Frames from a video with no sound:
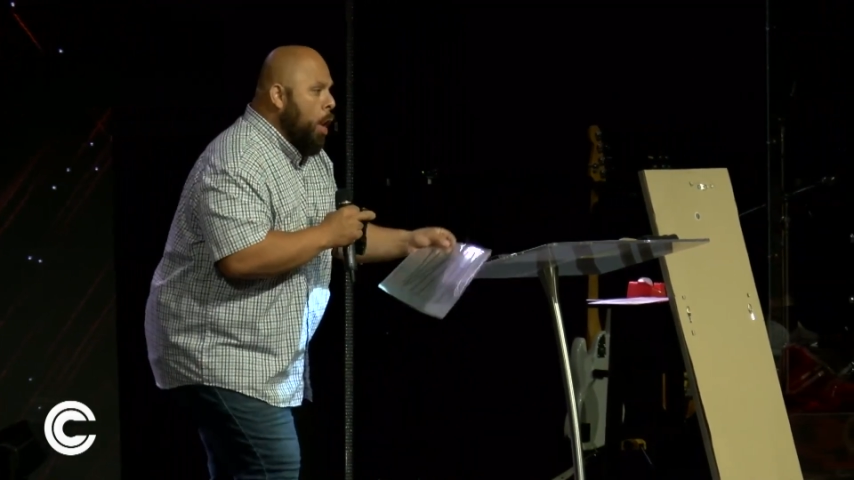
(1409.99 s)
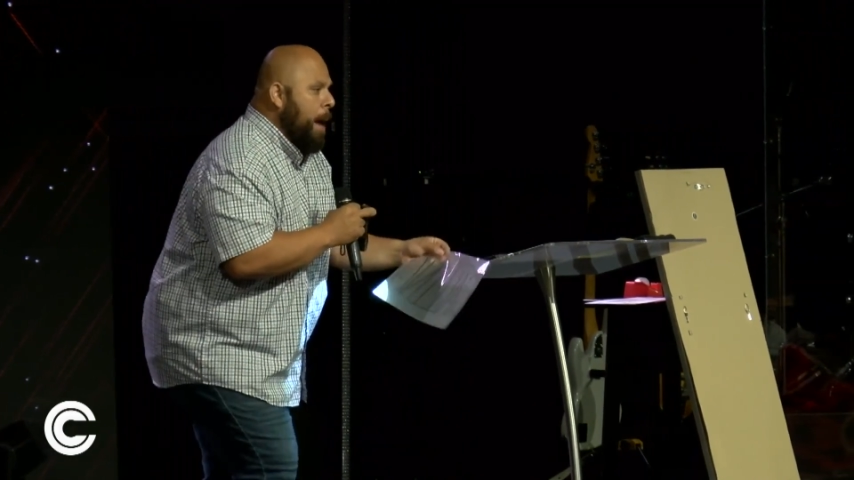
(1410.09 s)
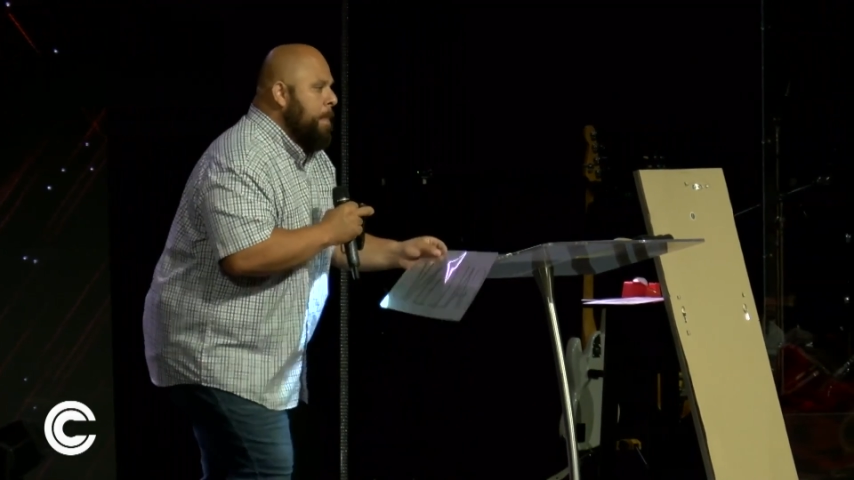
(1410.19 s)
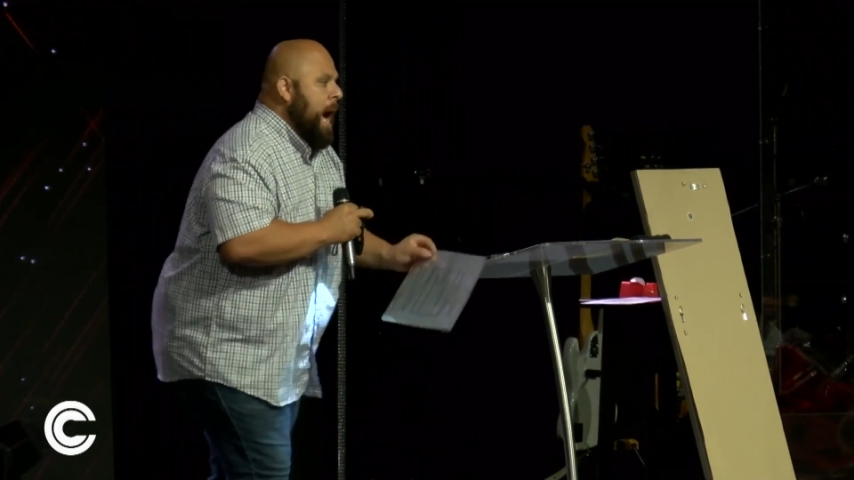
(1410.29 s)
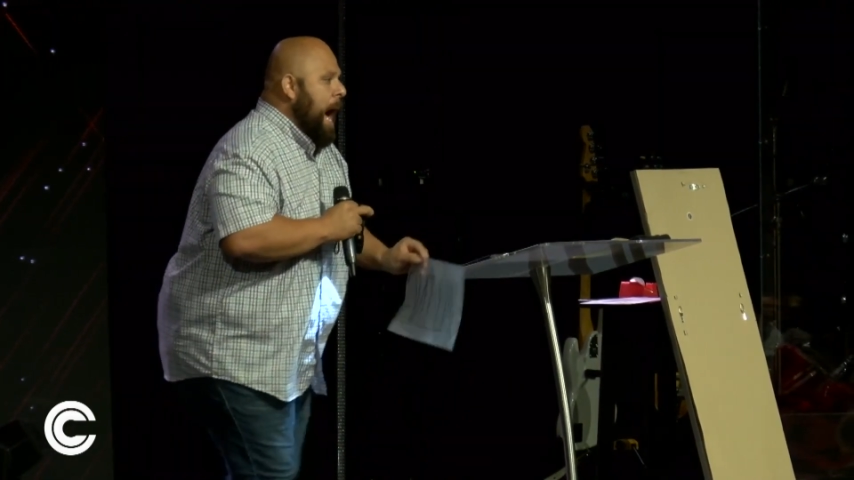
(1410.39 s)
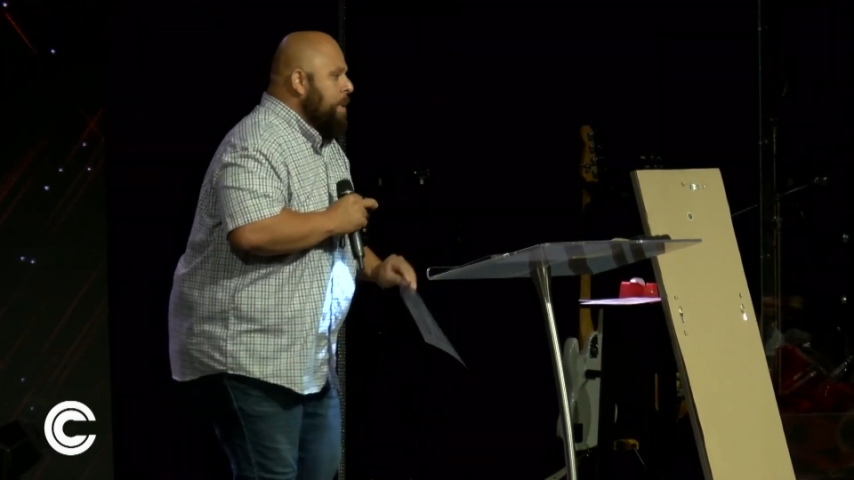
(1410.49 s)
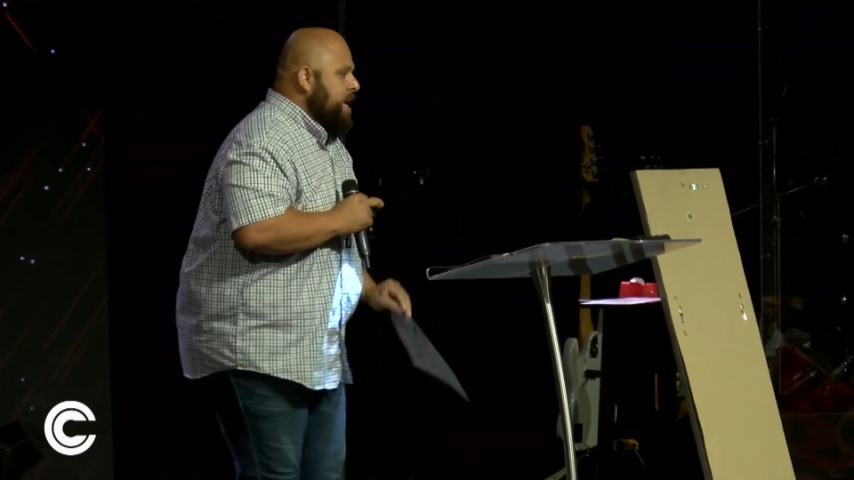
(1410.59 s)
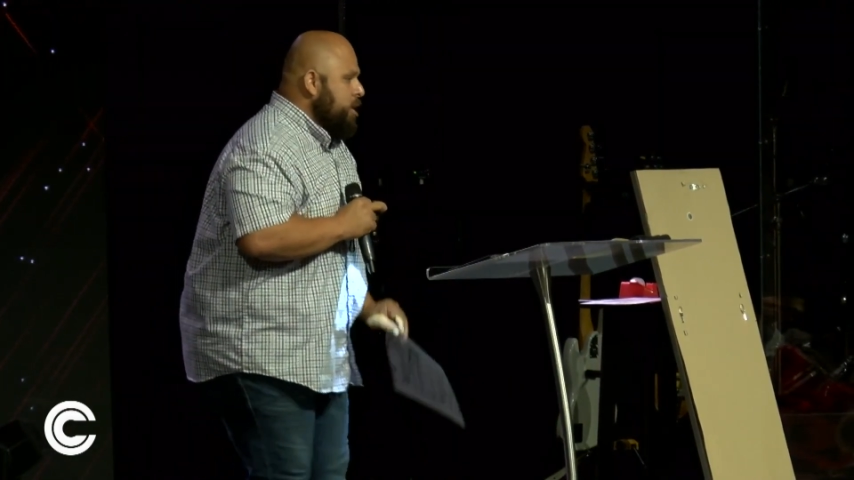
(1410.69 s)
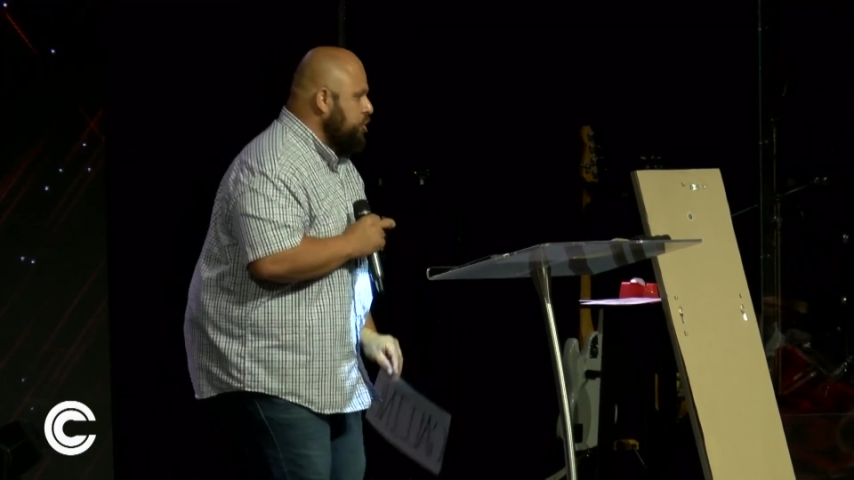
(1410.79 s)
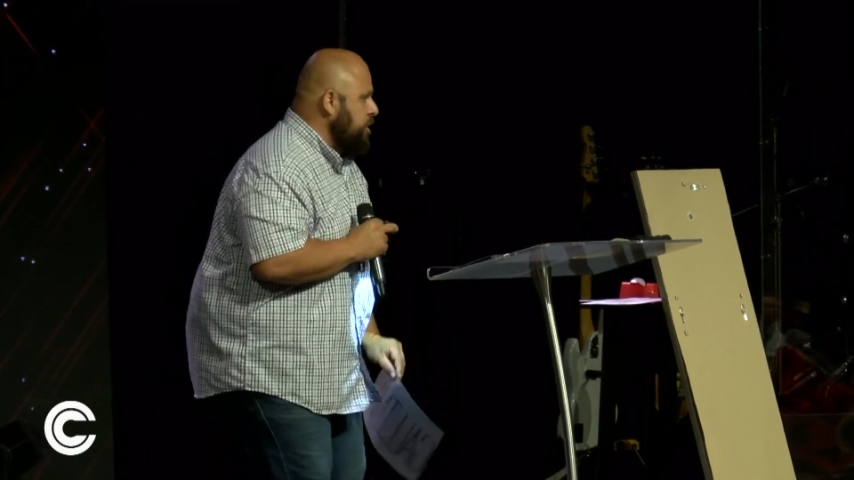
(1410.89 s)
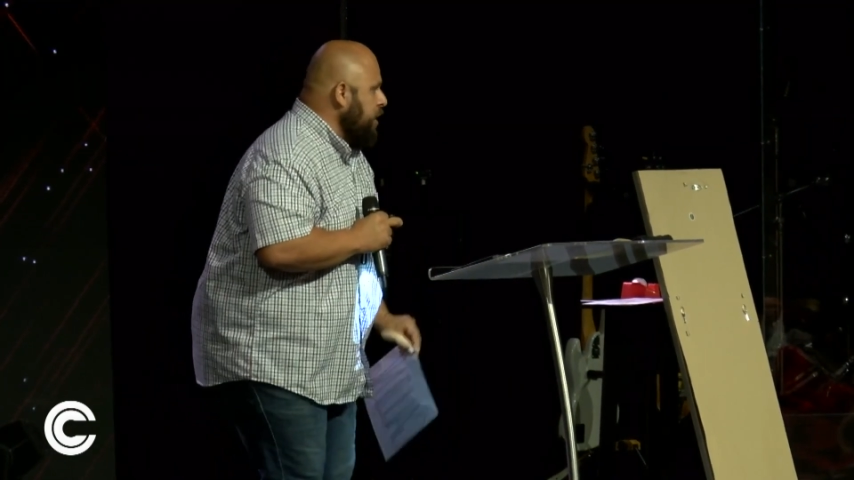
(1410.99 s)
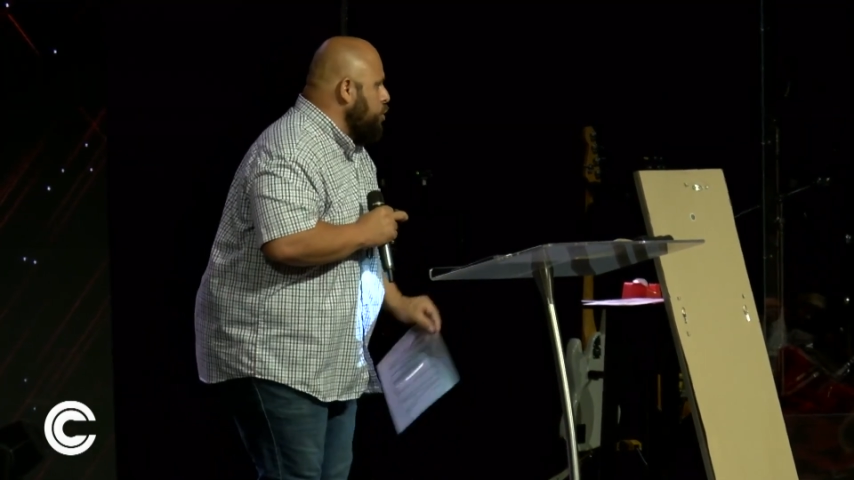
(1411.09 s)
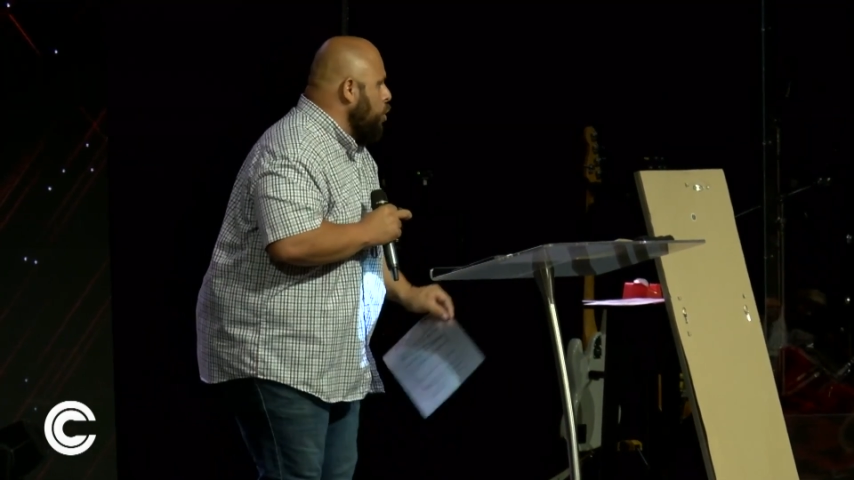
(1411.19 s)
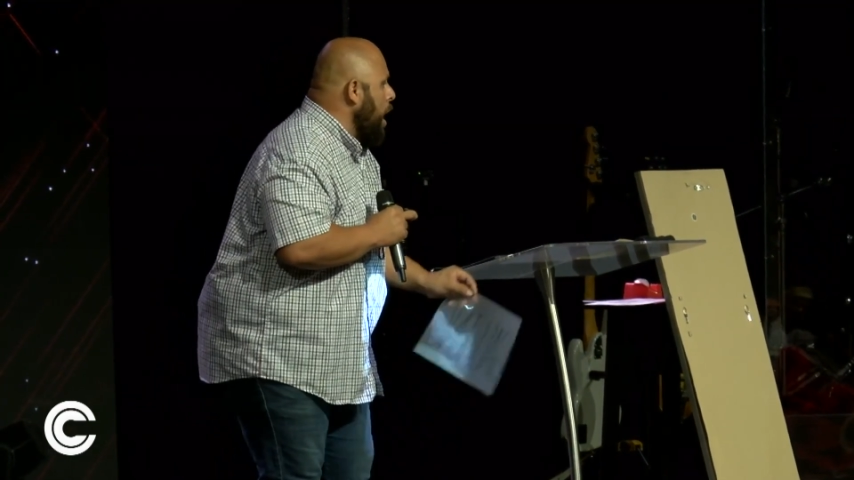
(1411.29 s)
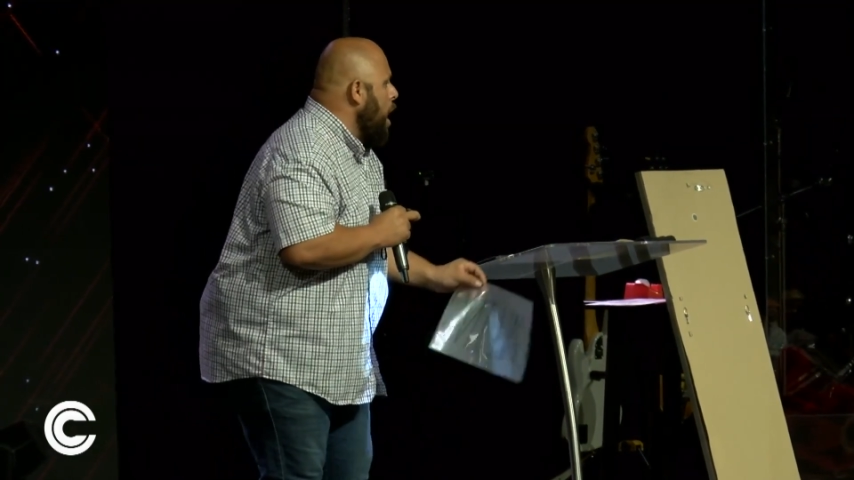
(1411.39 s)
Oh, I'm, I'm an
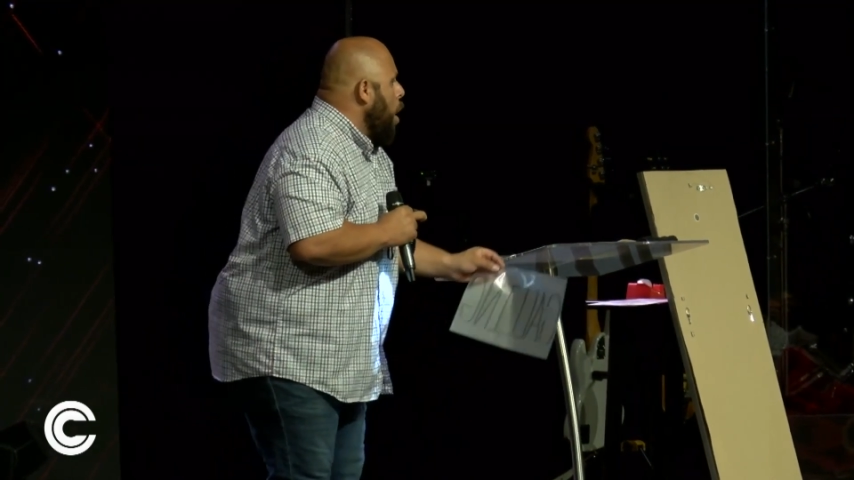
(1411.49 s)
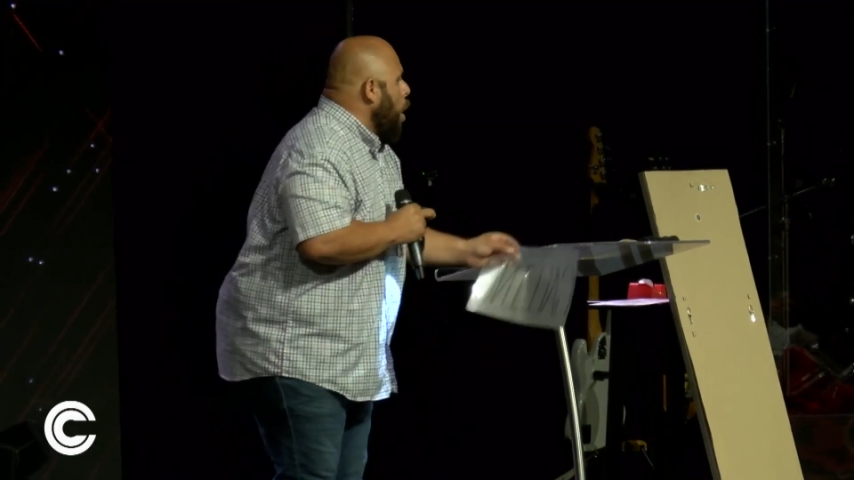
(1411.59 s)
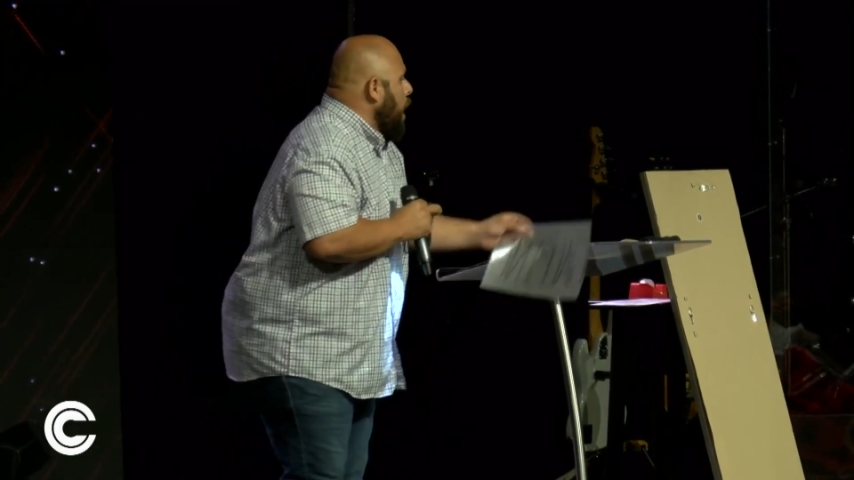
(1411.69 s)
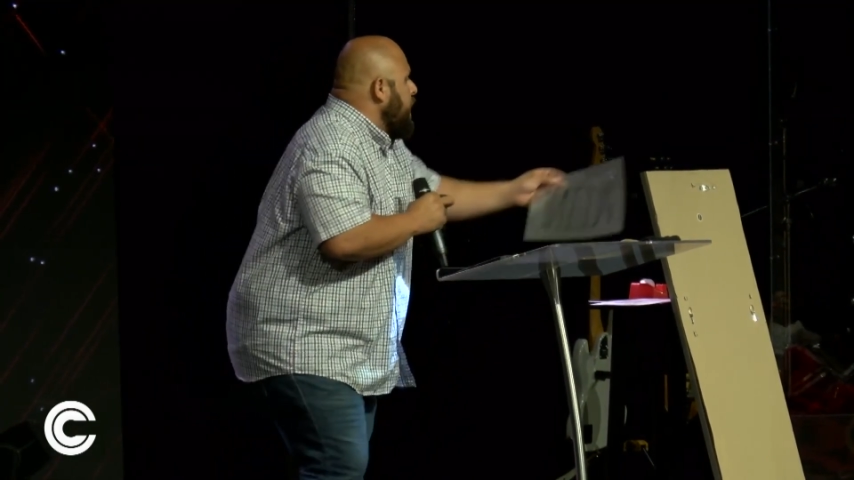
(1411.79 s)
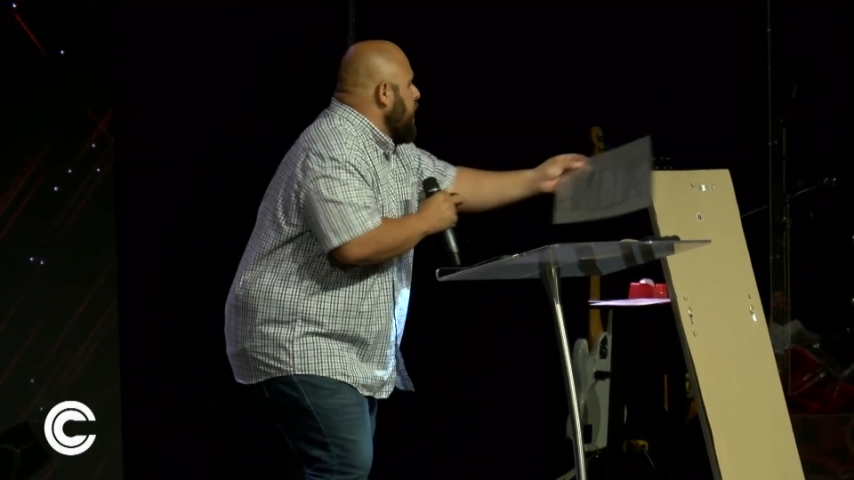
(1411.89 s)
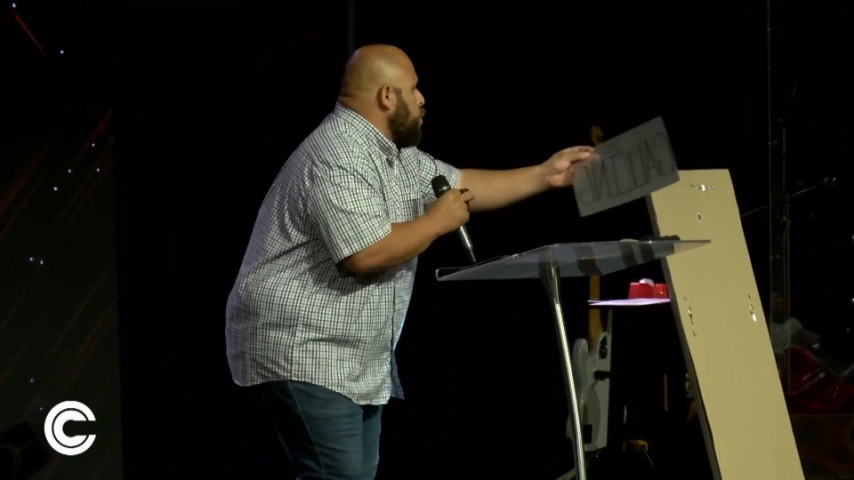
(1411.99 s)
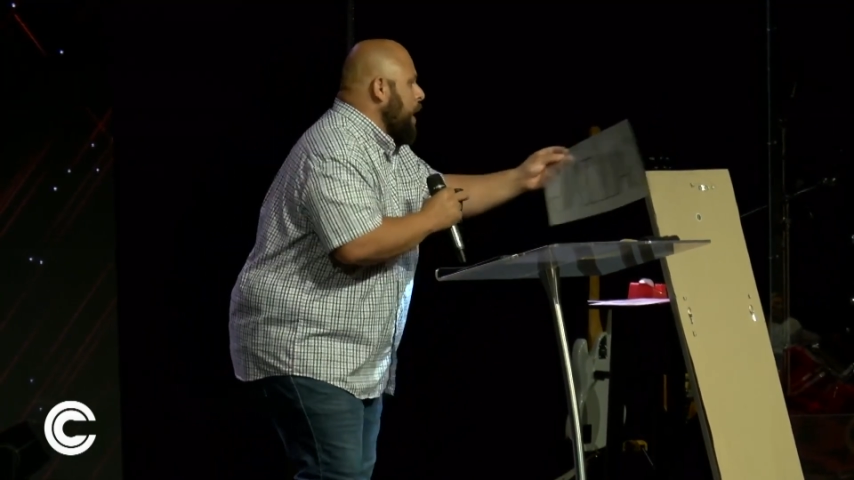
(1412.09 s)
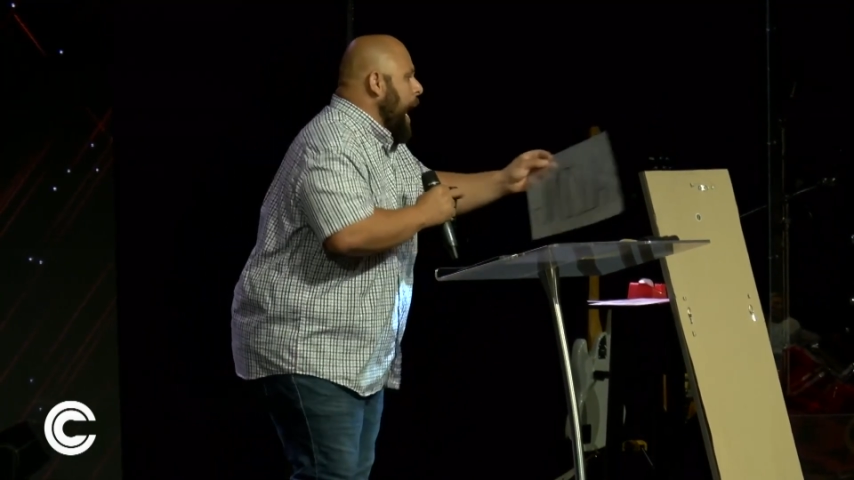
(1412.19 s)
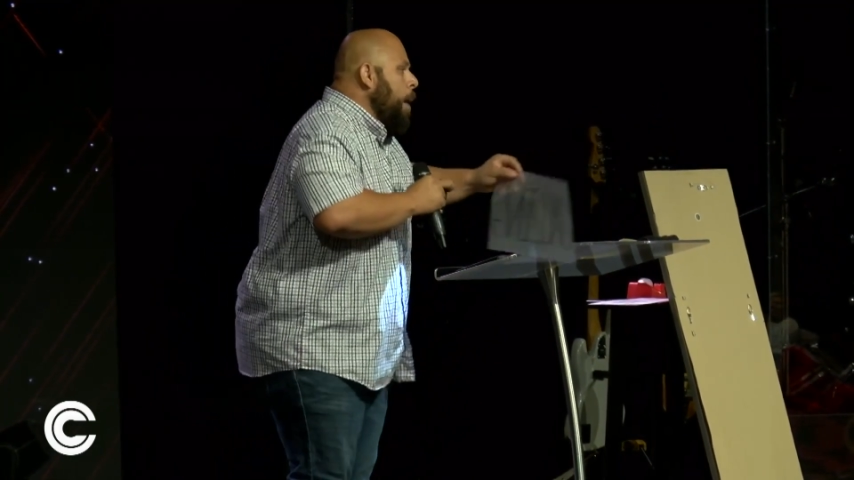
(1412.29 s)
intercessor or, or a kids worker.